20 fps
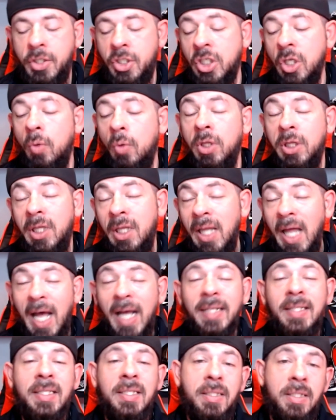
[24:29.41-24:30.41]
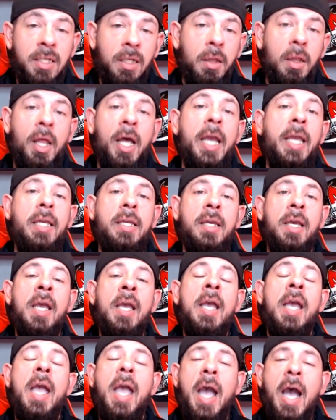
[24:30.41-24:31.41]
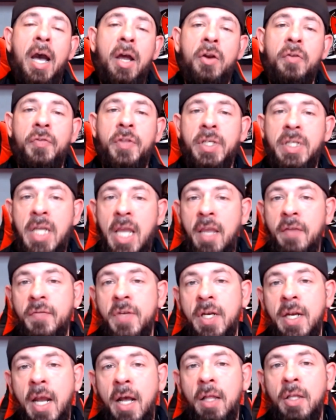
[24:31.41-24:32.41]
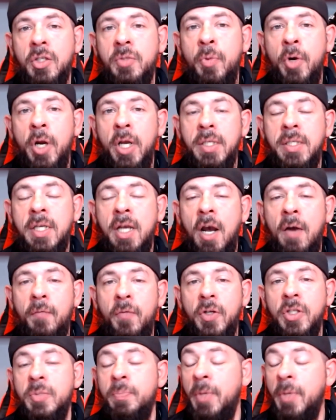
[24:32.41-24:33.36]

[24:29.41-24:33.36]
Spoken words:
So lots to like out of the Dave Canales press conference.